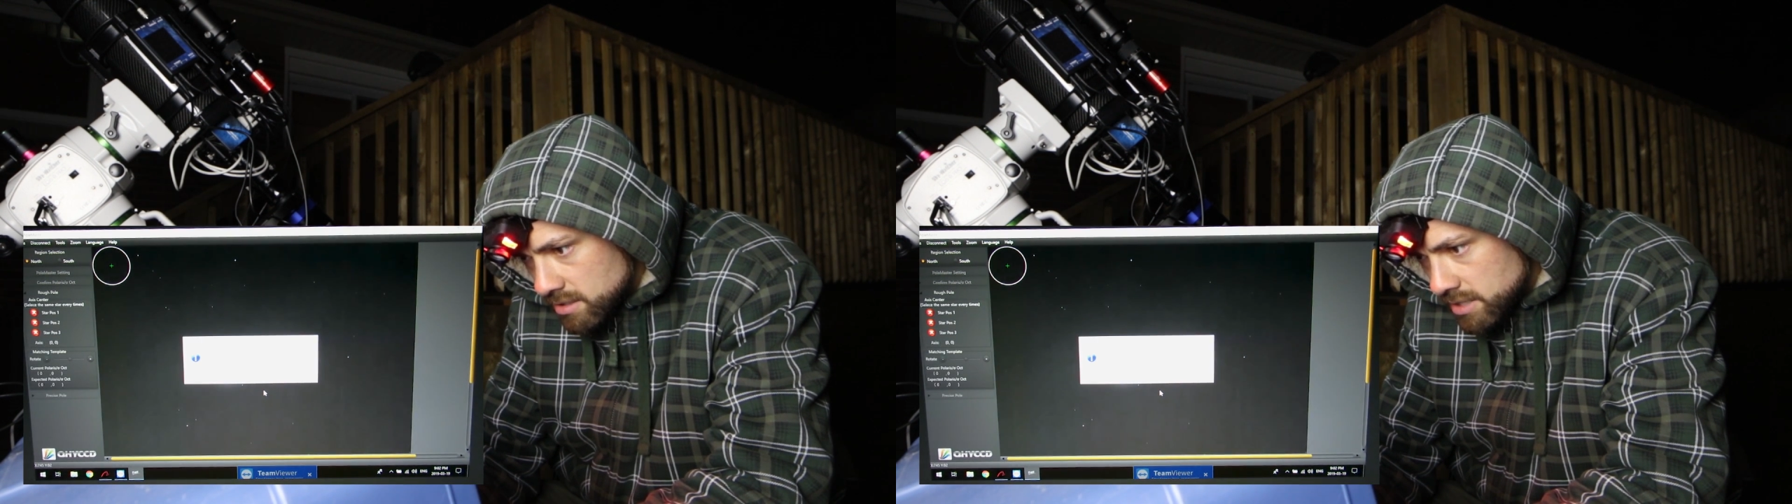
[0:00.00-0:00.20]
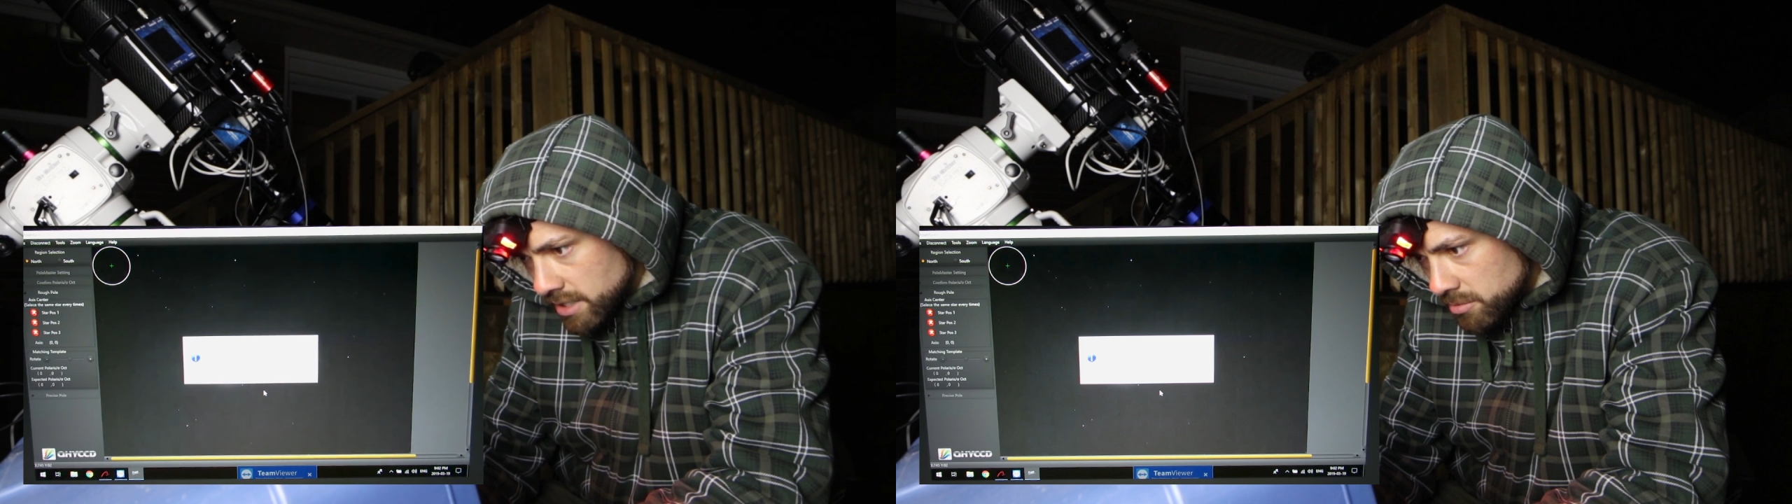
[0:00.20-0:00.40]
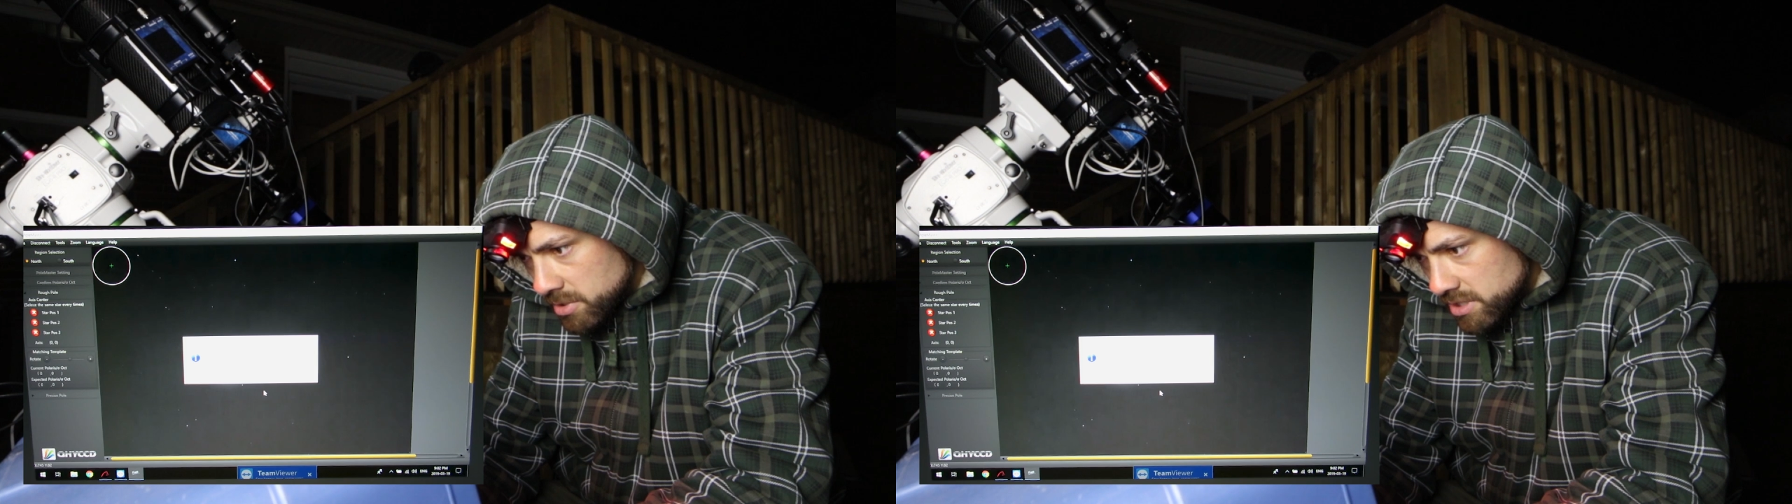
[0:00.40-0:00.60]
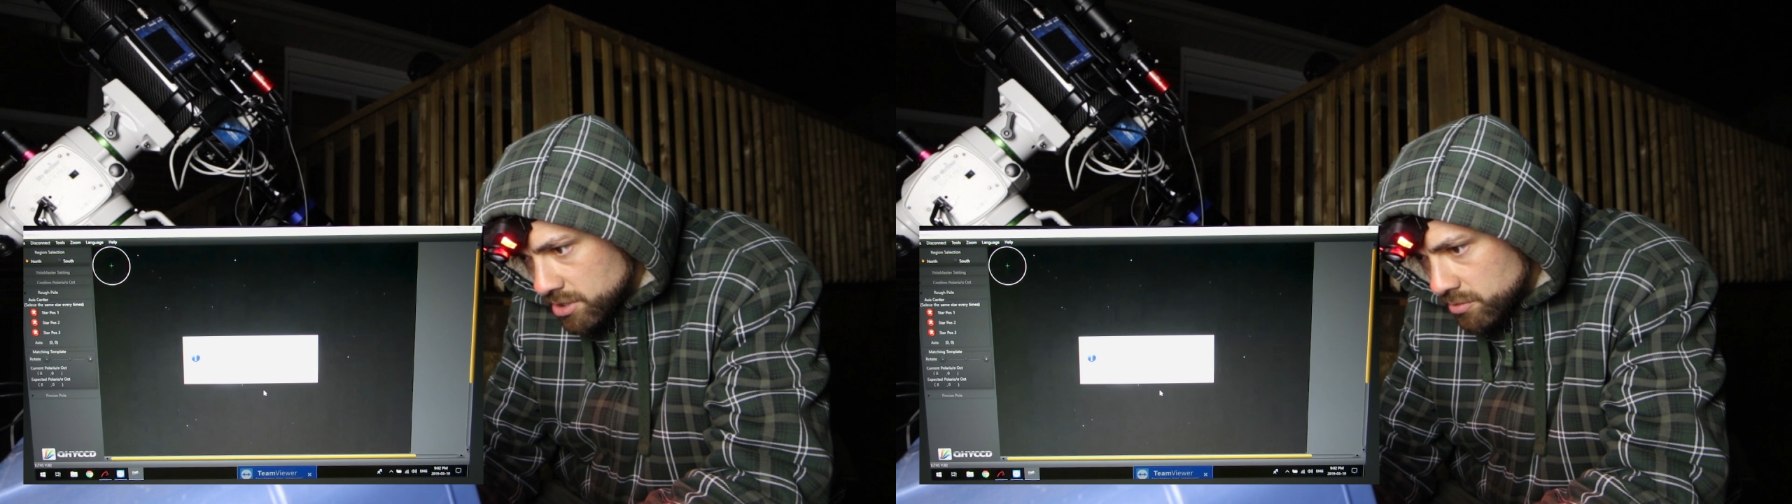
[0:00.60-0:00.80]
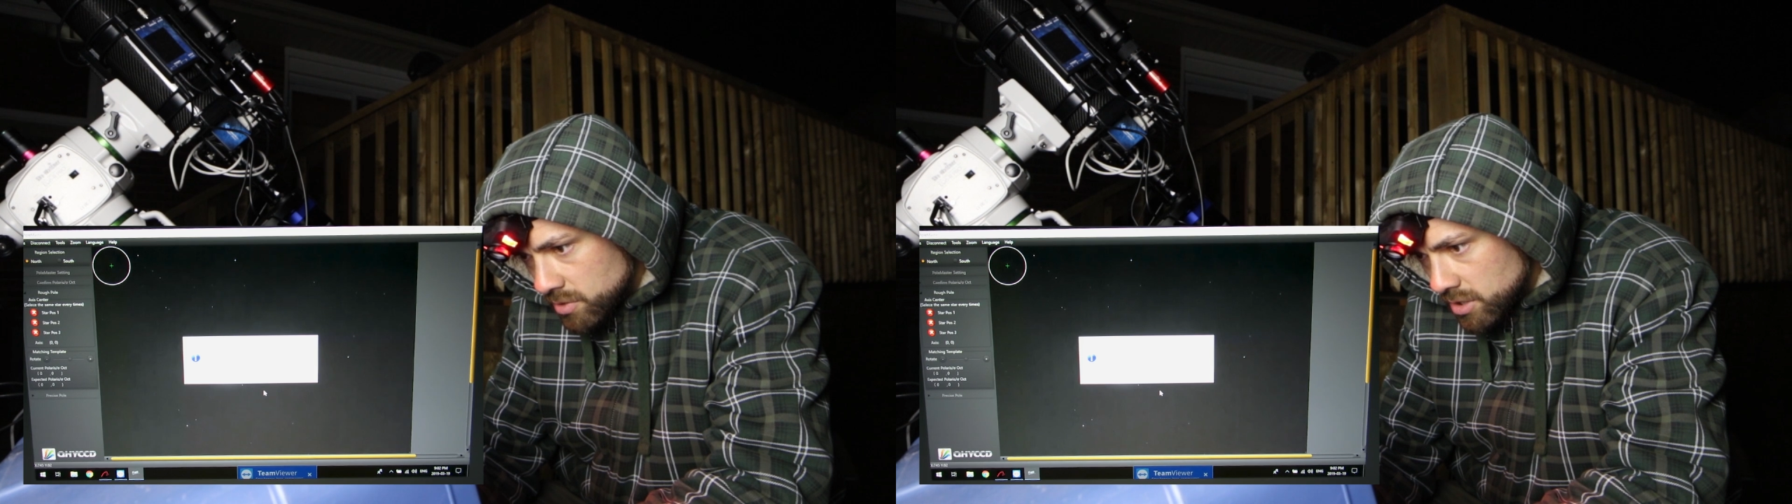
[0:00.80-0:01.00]
center
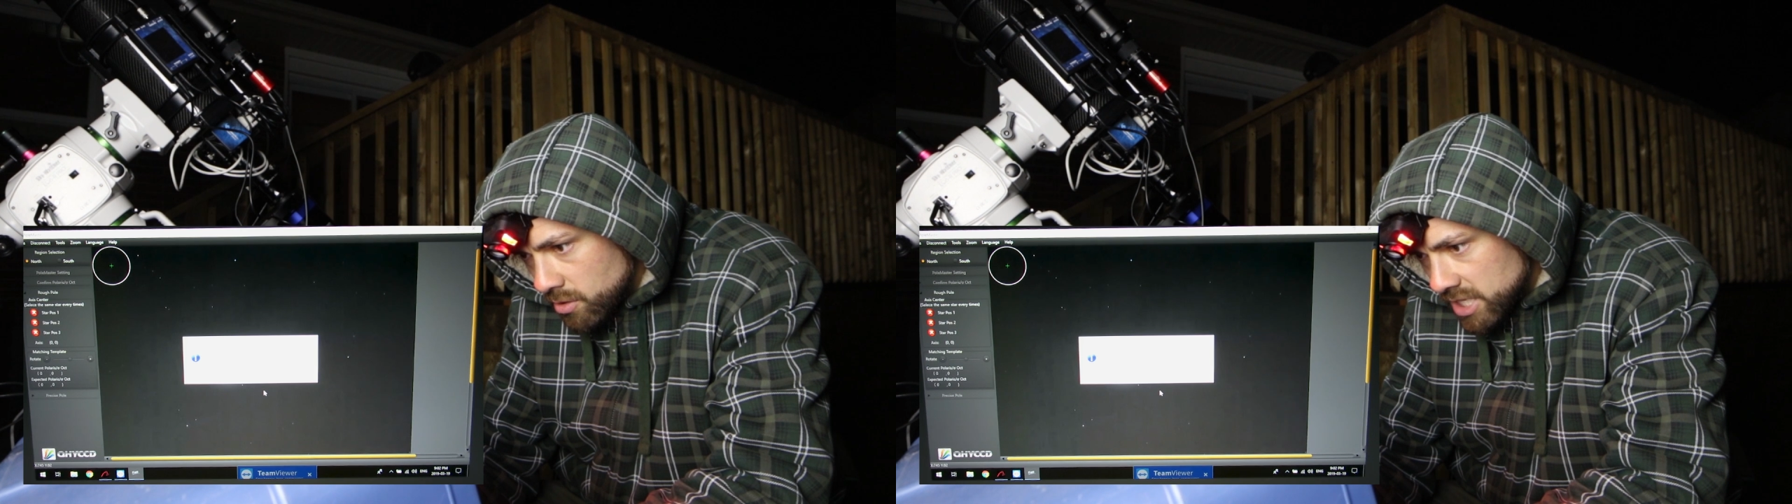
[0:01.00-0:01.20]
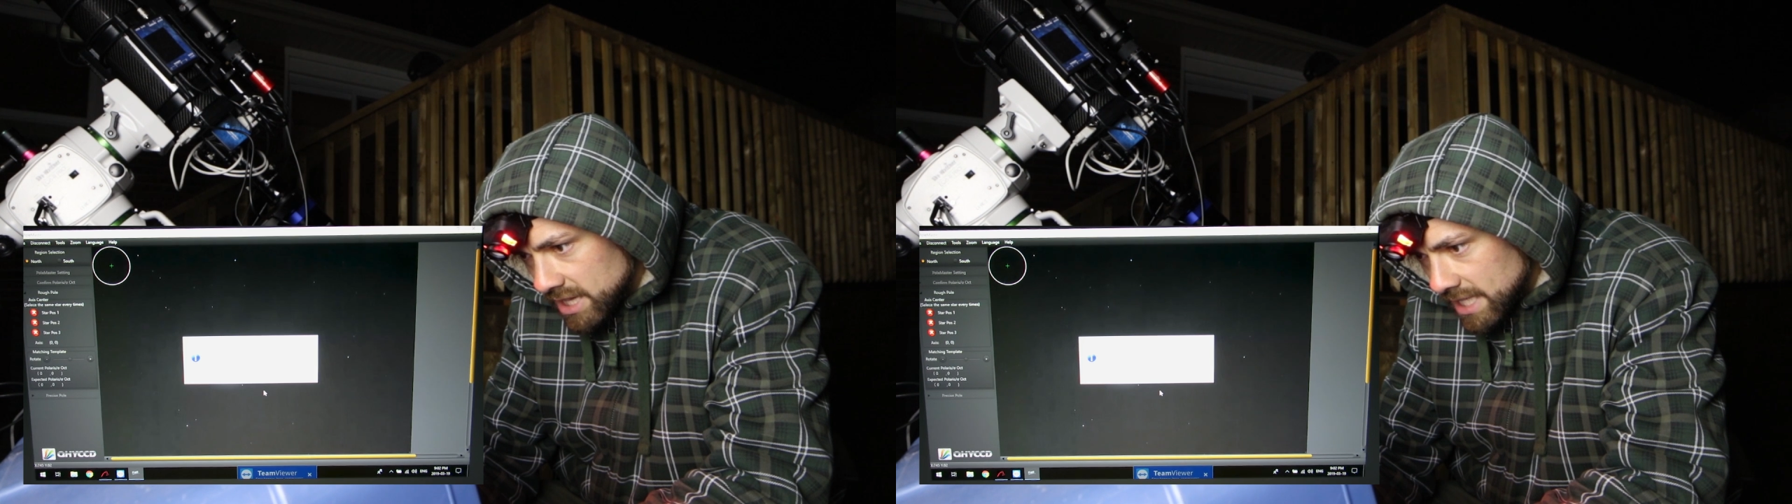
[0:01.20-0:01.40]
position recorded